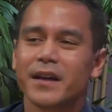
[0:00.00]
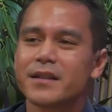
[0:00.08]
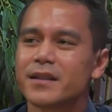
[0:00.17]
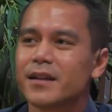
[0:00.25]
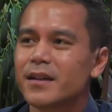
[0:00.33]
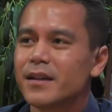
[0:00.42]

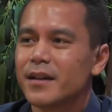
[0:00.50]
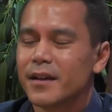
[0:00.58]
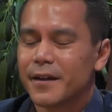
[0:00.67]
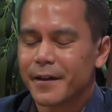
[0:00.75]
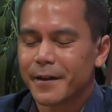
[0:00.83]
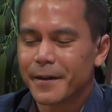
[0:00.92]
phase.
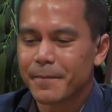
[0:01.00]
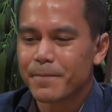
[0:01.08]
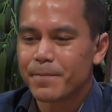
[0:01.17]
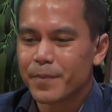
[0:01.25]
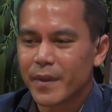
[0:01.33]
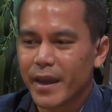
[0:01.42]

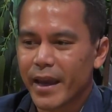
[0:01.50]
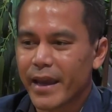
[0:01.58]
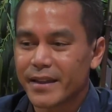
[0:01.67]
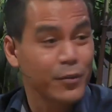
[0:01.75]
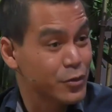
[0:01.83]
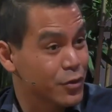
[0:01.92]
And
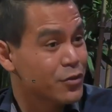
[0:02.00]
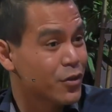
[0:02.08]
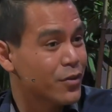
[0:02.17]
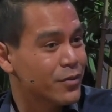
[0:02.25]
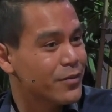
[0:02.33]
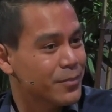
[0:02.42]
that was
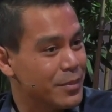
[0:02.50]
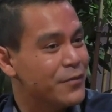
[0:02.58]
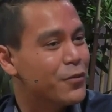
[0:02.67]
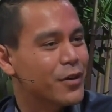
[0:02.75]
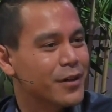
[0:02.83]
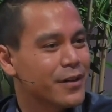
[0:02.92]
also
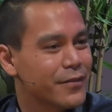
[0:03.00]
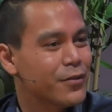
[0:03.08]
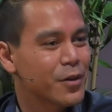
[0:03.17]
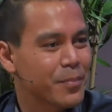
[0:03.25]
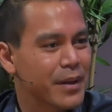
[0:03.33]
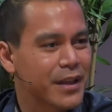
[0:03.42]
before
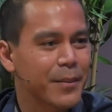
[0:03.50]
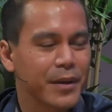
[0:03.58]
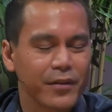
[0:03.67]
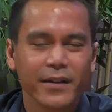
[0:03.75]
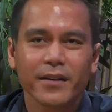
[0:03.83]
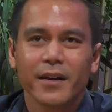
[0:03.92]
for the
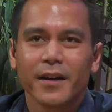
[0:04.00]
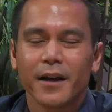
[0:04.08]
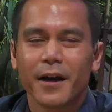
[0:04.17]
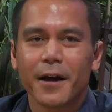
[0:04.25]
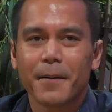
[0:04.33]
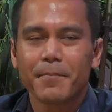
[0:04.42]
pandemic, right?
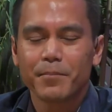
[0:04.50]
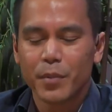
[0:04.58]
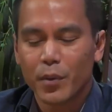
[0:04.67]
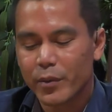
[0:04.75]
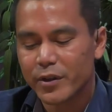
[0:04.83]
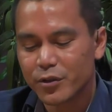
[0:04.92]
Mm-hmm.
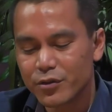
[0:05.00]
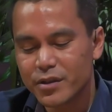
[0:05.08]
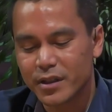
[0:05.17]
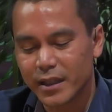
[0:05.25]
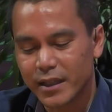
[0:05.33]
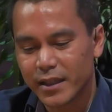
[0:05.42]
But what we do
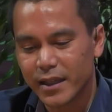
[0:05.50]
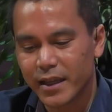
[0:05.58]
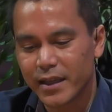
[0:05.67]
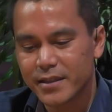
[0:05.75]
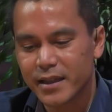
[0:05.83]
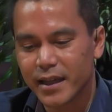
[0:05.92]
see
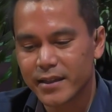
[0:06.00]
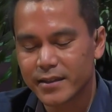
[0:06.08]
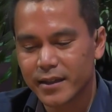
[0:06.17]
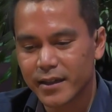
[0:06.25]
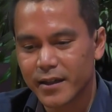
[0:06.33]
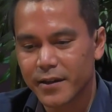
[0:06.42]
is that